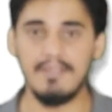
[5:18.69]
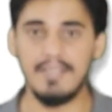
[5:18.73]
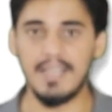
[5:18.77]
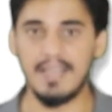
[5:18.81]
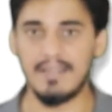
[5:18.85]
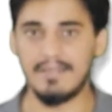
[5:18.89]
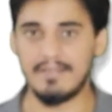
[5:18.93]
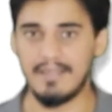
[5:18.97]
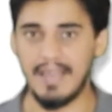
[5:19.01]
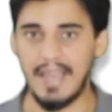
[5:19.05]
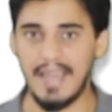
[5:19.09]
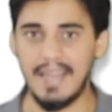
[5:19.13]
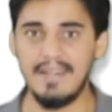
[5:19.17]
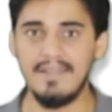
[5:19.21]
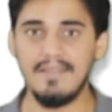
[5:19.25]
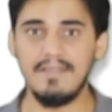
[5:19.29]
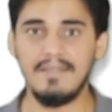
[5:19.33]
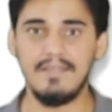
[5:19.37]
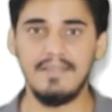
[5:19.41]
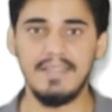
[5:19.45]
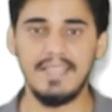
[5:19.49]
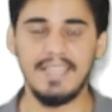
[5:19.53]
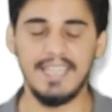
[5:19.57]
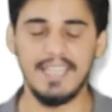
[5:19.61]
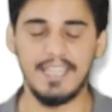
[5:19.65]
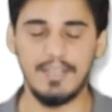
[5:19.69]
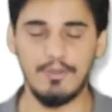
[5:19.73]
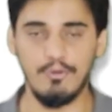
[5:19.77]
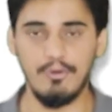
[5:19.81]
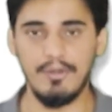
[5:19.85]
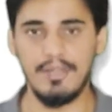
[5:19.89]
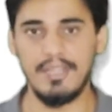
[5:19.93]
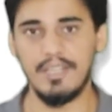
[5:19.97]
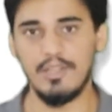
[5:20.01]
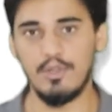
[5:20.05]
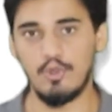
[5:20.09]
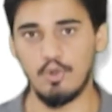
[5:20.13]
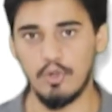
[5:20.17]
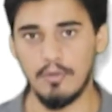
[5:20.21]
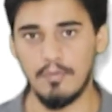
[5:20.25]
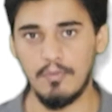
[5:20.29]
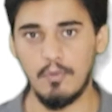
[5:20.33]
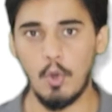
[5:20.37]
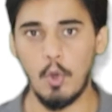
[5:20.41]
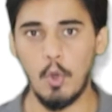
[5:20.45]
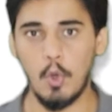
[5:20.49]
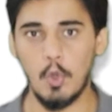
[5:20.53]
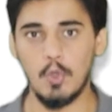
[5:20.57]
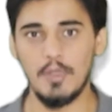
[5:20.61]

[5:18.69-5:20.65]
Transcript: we assign the equity group